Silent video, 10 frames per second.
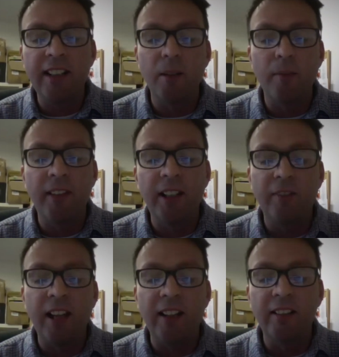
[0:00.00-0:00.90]
something of
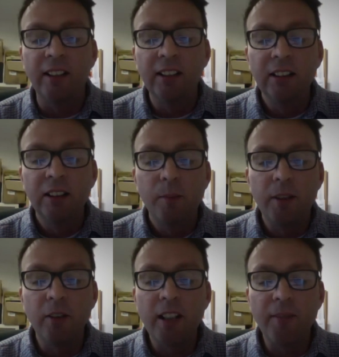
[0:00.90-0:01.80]
that. But
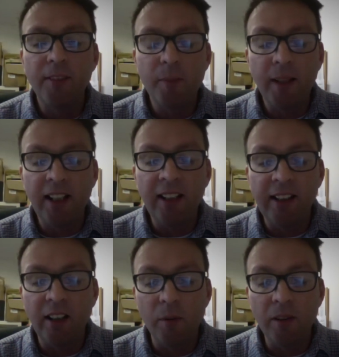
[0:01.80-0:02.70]
also from the
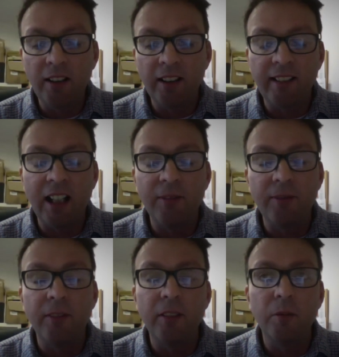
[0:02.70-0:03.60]
beginning, I wanted it to have
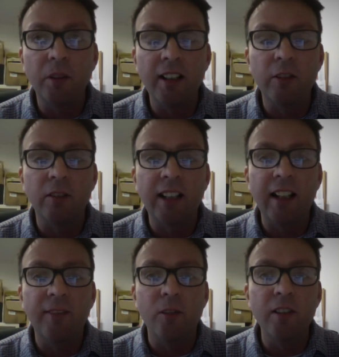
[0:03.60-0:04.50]
what I call
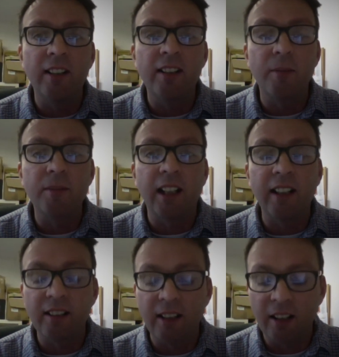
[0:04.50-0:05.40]
Californian
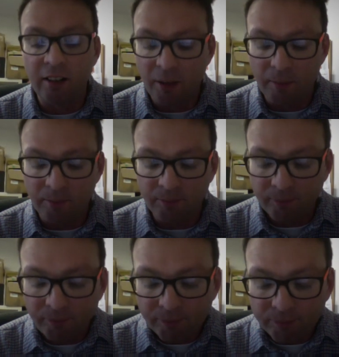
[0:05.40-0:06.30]
subjects. So um,
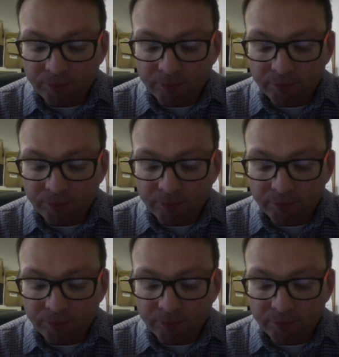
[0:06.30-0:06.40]
yeah,